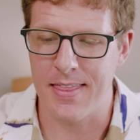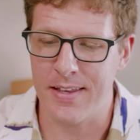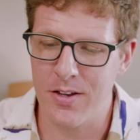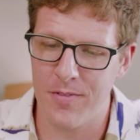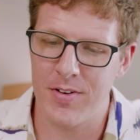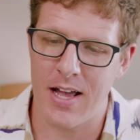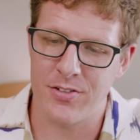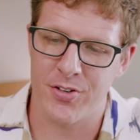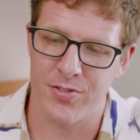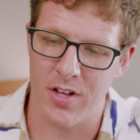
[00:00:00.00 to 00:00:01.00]
think you have to
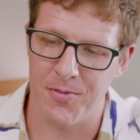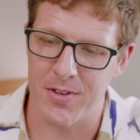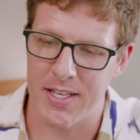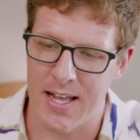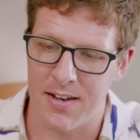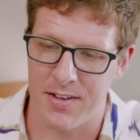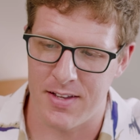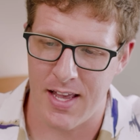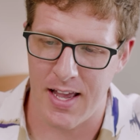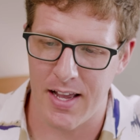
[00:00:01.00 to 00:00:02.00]
ask yourself at the end of the
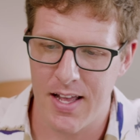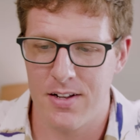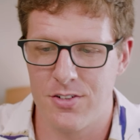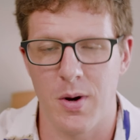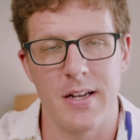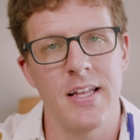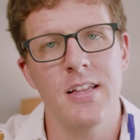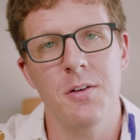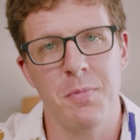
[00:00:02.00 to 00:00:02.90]
day, do I need the